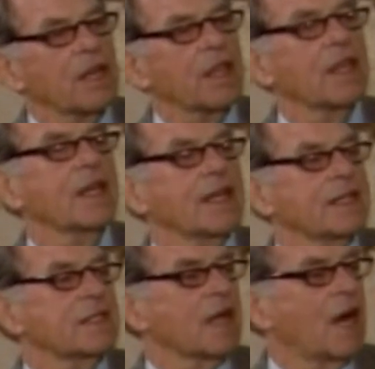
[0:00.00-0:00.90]
earth
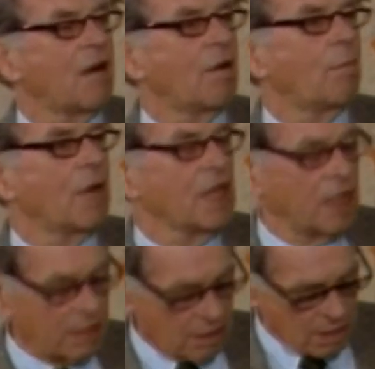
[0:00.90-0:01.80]
is our
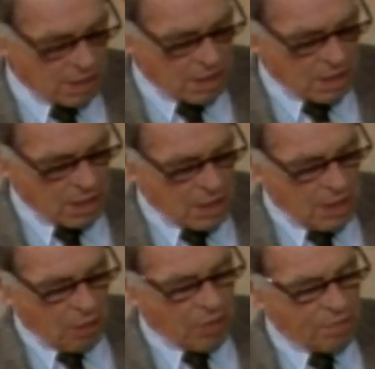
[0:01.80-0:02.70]
mother?
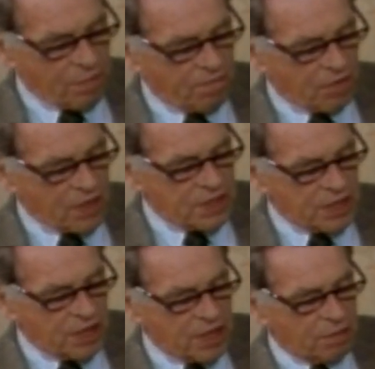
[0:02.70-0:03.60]
What
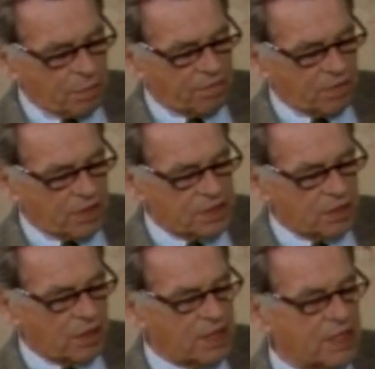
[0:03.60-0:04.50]
befalls the earth
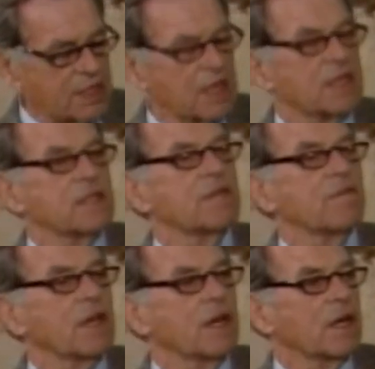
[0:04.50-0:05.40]
befalls all the sons
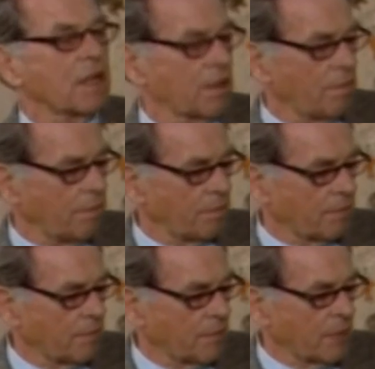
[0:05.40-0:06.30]
of the
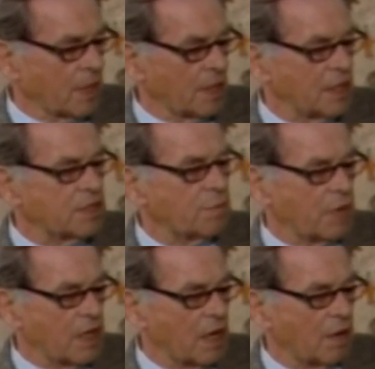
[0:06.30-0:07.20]
earth. This
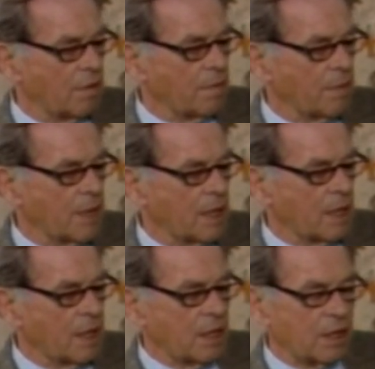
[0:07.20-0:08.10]
we know.
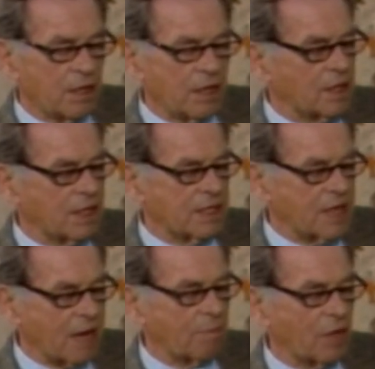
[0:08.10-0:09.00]
The earth
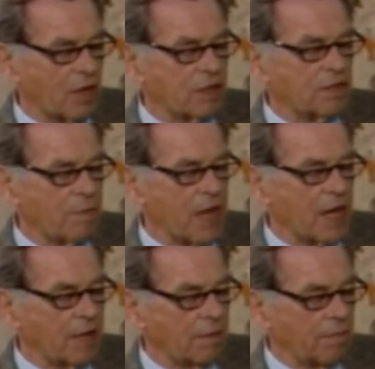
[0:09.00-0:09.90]
does not belong to
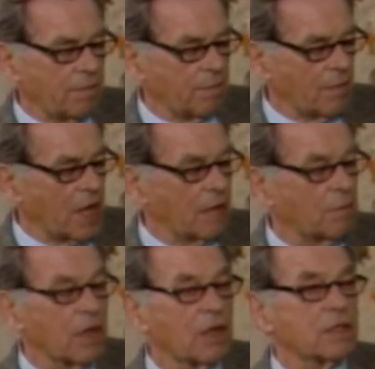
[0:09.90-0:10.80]
man.
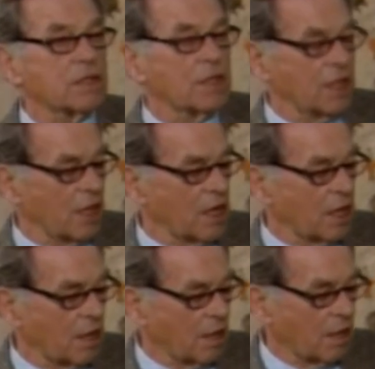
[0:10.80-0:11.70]
Man belongs to the
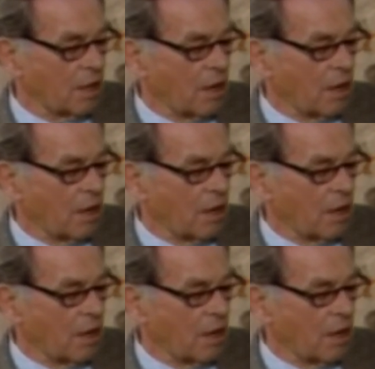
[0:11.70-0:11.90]
earth.